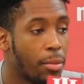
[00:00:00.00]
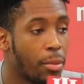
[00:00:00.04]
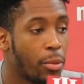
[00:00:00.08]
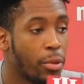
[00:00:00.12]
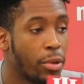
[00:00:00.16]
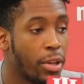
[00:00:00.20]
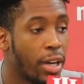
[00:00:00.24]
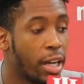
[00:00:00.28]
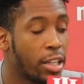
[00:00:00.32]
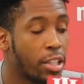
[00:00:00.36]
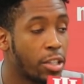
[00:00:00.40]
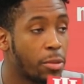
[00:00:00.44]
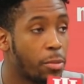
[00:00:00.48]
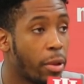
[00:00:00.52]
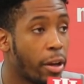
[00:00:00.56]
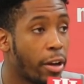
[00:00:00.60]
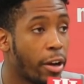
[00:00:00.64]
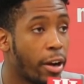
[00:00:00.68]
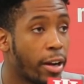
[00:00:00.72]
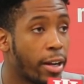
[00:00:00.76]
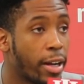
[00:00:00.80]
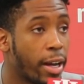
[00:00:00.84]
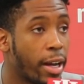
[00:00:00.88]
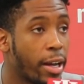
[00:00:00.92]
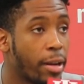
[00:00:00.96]
We got to just play
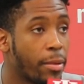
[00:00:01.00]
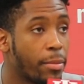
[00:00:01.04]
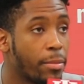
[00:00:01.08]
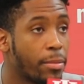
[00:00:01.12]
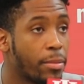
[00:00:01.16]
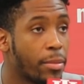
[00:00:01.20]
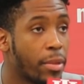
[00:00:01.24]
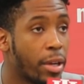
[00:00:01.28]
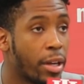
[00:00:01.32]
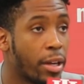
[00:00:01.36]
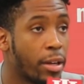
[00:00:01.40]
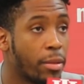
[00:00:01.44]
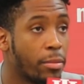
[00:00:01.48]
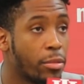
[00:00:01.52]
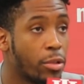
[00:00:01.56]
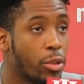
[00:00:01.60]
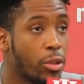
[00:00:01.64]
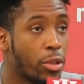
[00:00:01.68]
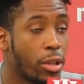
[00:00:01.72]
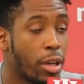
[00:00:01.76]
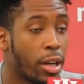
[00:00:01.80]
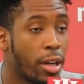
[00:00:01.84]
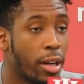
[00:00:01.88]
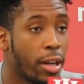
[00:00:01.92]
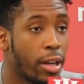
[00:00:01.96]
our game
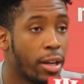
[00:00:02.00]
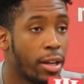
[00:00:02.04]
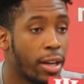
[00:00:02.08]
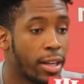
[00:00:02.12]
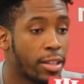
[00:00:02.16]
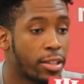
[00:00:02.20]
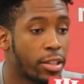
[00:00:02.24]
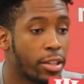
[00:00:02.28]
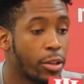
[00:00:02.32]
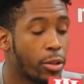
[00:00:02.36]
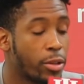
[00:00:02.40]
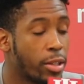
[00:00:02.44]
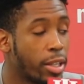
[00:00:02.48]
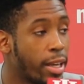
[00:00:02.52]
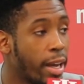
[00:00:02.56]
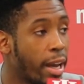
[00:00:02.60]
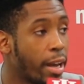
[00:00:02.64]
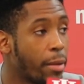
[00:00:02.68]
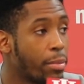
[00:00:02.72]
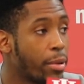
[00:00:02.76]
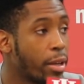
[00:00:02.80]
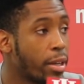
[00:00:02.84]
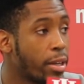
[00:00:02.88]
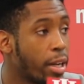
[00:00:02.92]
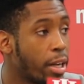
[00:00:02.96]
and execute the
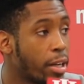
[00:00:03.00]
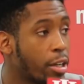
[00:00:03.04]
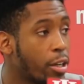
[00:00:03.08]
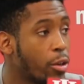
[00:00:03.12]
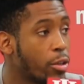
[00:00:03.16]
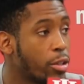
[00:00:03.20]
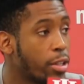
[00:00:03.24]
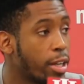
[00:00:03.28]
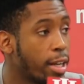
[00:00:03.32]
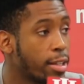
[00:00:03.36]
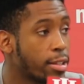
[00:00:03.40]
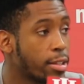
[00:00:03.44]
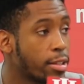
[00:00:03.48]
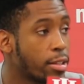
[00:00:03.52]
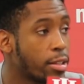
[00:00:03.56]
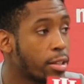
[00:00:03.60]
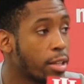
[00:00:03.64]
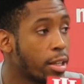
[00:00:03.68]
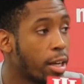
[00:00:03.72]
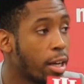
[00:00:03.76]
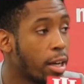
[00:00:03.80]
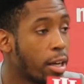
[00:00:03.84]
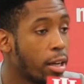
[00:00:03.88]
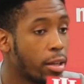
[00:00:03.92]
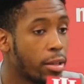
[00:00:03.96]
game plan that coach has us
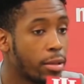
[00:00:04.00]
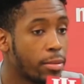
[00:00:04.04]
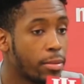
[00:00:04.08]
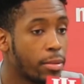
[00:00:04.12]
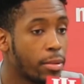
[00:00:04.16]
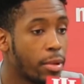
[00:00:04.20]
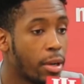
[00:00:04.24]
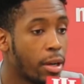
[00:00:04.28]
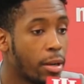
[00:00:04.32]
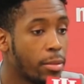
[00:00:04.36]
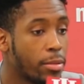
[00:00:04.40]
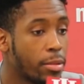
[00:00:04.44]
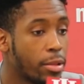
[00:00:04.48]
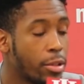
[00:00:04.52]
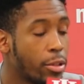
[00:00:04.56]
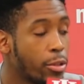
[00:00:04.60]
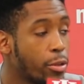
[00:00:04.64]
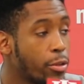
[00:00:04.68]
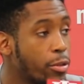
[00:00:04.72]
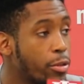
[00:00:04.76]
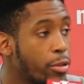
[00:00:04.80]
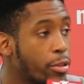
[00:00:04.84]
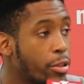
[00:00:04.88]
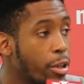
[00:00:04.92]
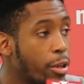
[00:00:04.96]
to
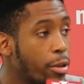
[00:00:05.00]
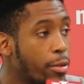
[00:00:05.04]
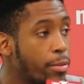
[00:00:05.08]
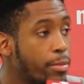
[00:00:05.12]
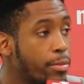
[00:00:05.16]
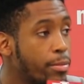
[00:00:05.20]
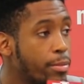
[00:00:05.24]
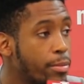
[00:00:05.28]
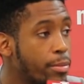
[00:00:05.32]
do. So.